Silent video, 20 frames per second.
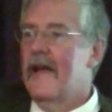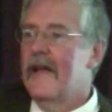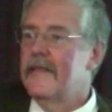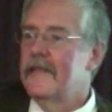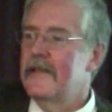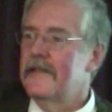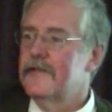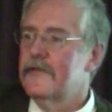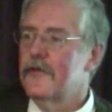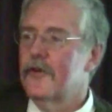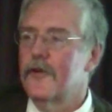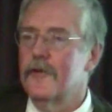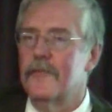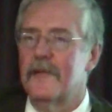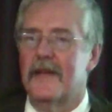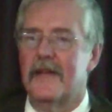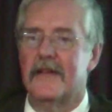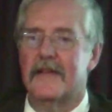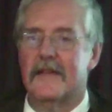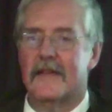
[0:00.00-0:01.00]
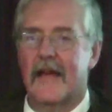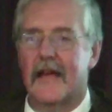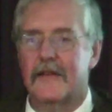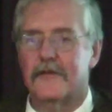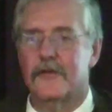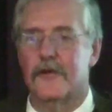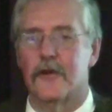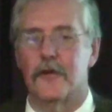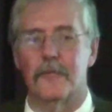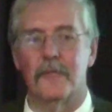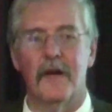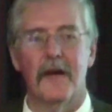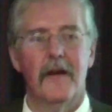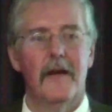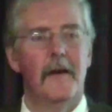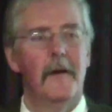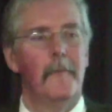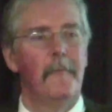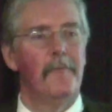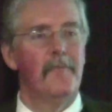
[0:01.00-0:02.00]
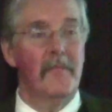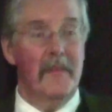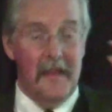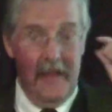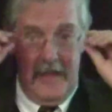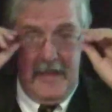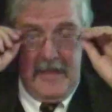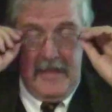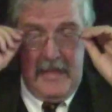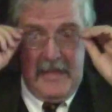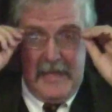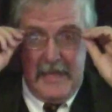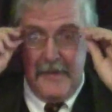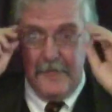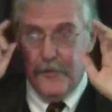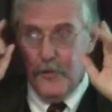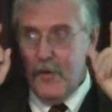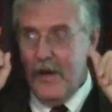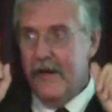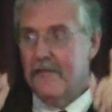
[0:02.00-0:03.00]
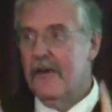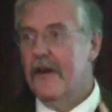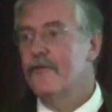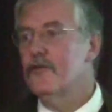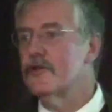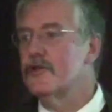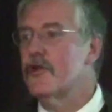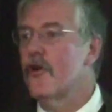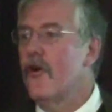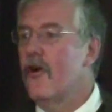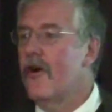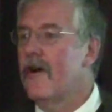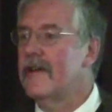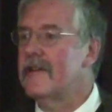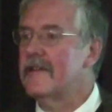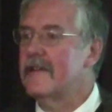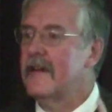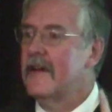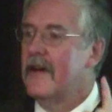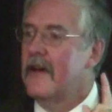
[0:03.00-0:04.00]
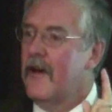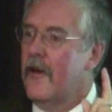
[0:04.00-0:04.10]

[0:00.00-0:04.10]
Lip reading: and this term into that term. If you have ever taught